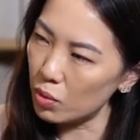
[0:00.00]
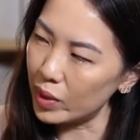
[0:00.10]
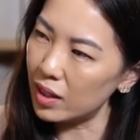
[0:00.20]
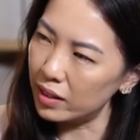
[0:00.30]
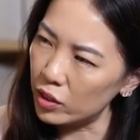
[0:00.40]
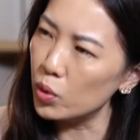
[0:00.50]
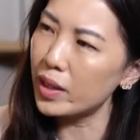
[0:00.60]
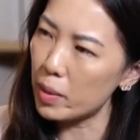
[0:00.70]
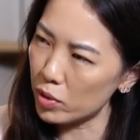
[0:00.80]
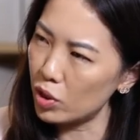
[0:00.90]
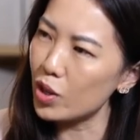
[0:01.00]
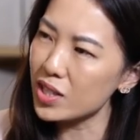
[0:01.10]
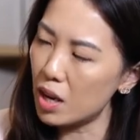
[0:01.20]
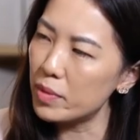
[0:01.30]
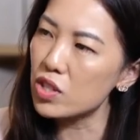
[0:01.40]
when the new labor laws
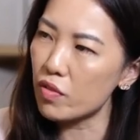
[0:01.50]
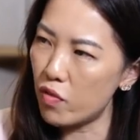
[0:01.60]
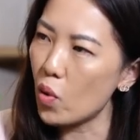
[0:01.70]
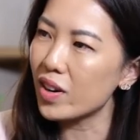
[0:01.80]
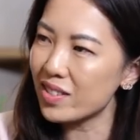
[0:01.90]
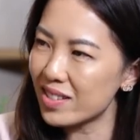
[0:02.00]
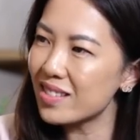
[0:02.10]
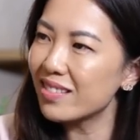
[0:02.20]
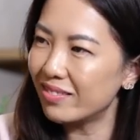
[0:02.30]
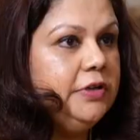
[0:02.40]
come into force?